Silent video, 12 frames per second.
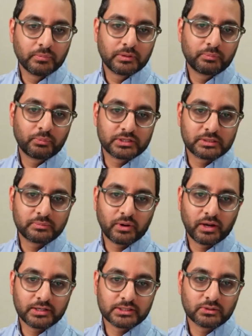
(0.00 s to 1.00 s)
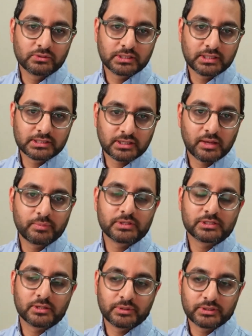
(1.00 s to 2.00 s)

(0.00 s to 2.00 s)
President Biden is hosting his climate summit.